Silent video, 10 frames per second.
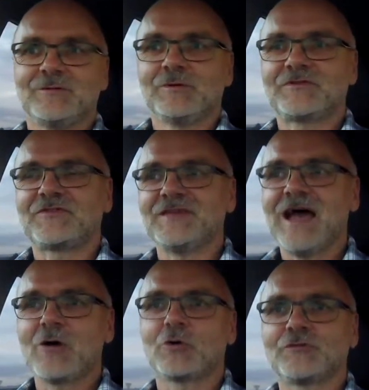We'll see
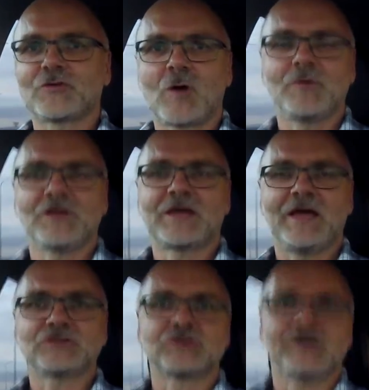how good the
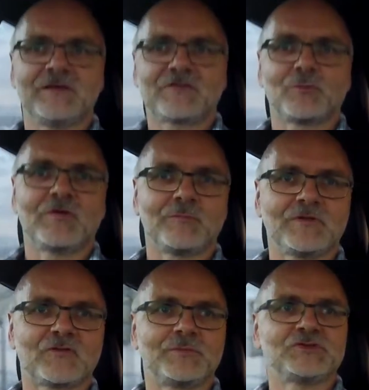communication is with
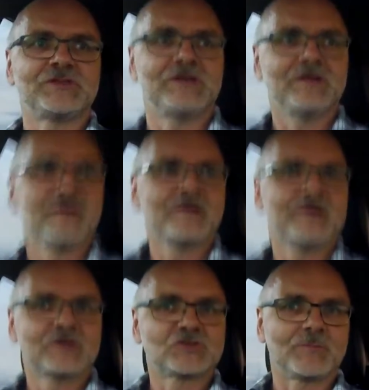Mitsubishi
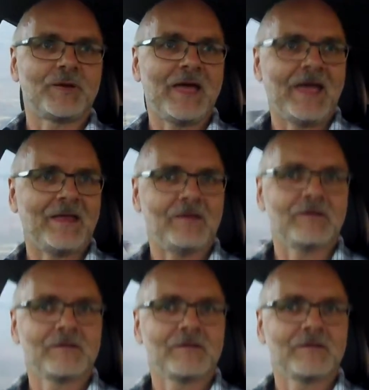Japan.